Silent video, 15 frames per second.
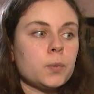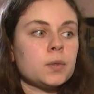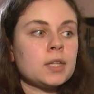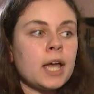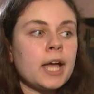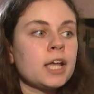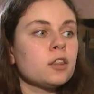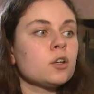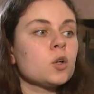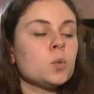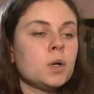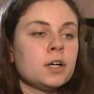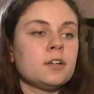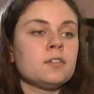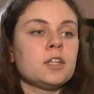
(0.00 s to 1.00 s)

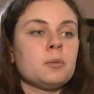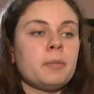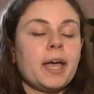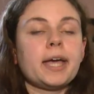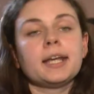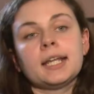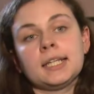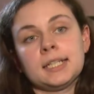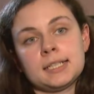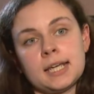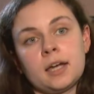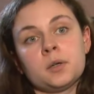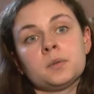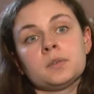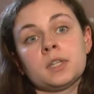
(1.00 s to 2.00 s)
Neither one of them had any
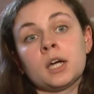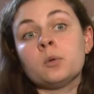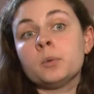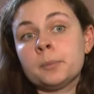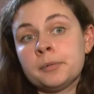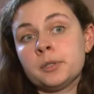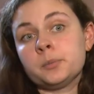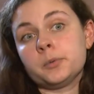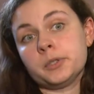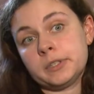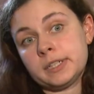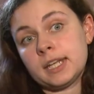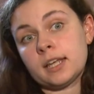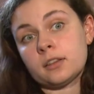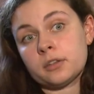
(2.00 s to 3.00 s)
doubt that women
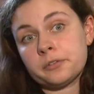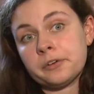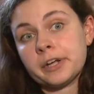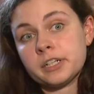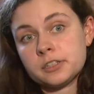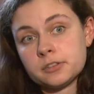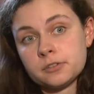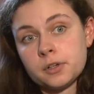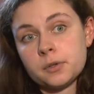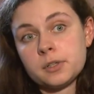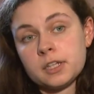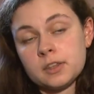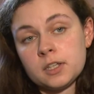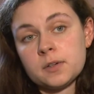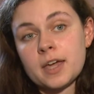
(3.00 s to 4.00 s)
would get the right to
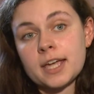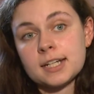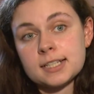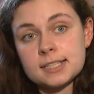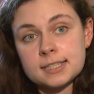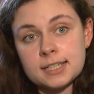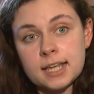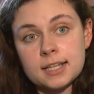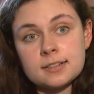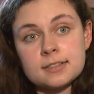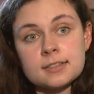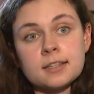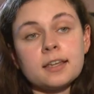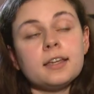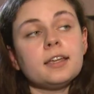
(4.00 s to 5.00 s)
vote in the United
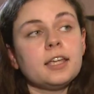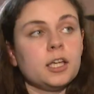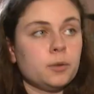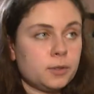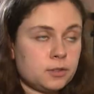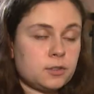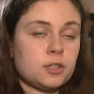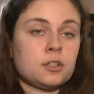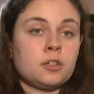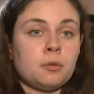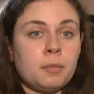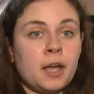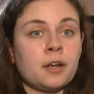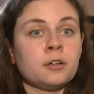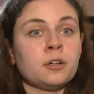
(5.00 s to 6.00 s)
States. It was
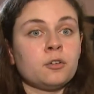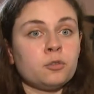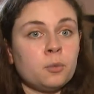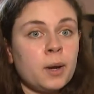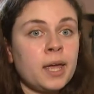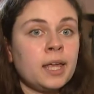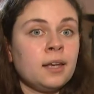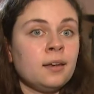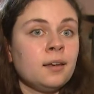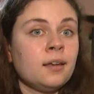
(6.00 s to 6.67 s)
just a matter of when.